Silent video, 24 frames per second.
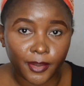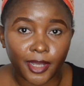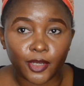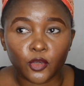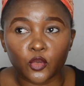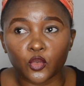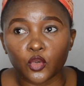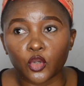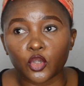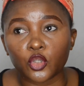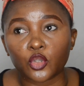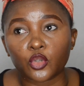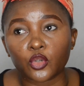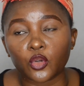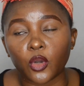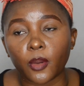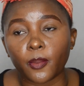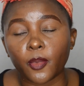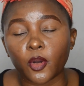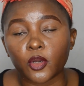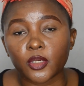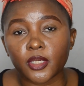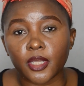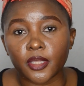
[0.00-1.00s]
I do not know
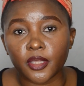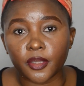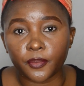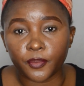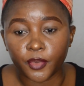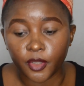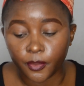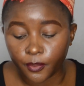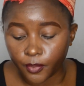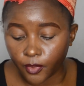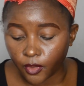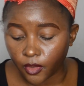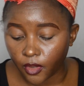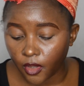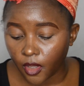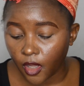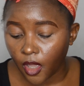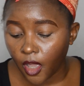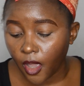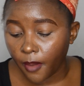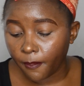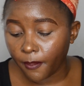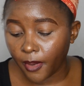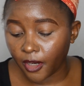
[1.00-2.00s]
about other people,
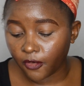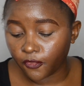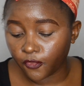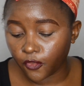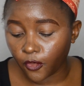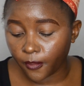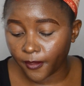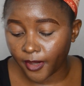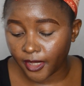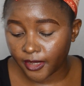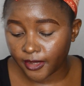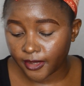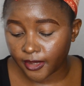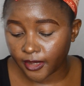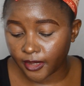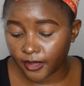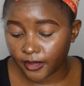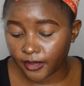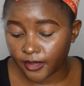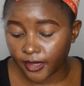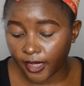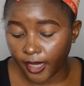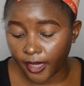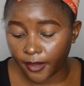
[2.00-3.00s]
but for my
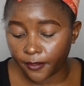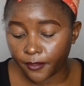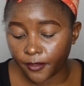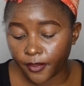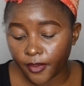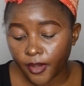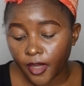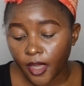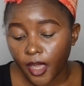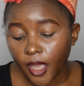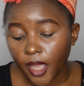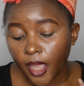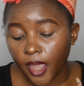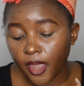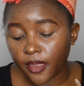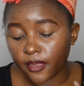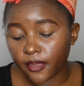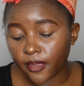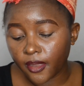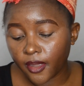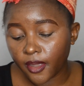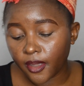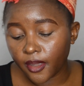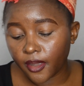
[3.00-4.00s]
skin type.
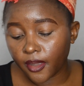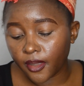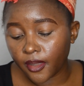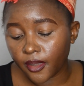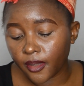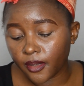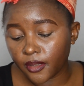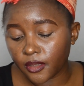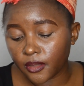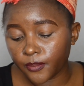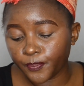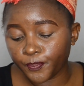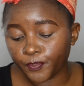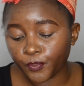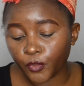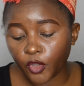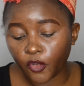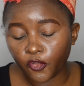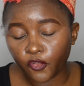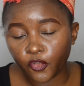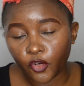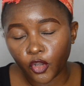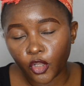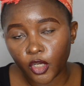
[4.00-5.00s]
And then
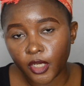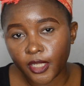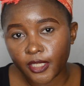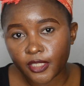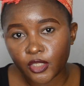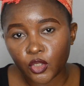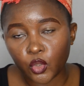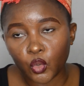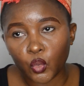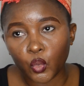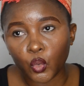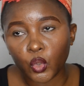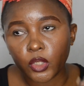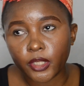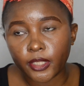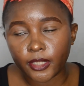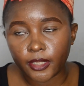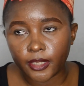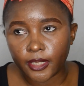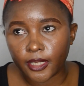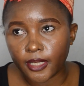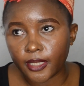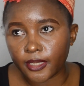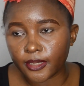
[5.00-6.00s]
flawless look,
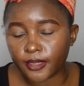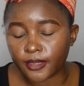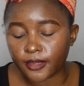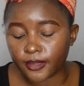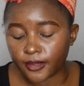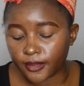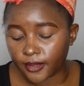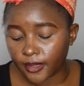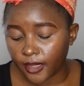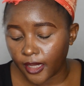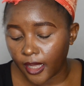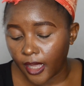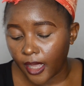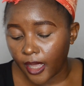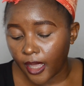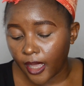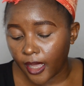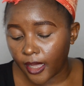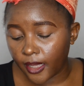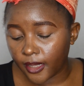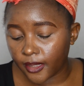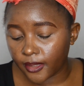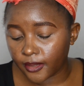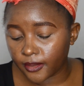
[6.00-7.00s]
yes.
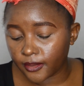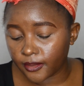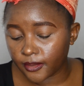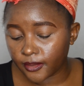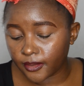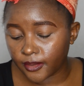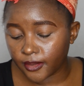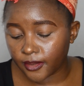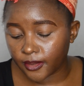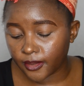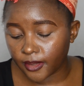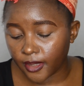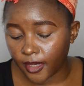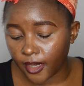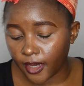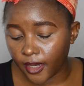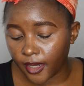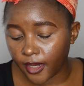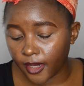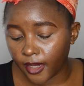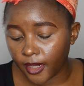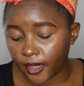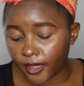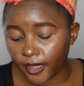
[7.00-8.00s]
And
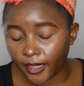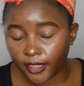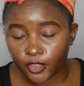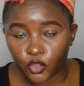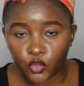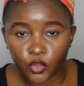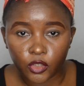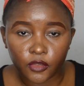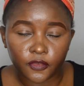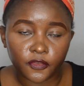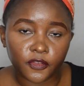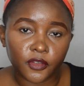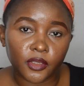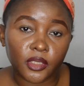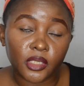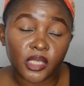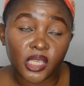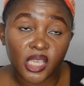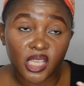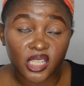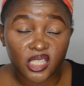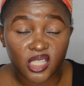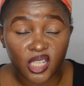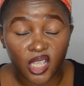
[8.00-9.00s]
lightweight feel,
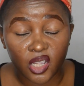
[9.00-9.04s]
yes.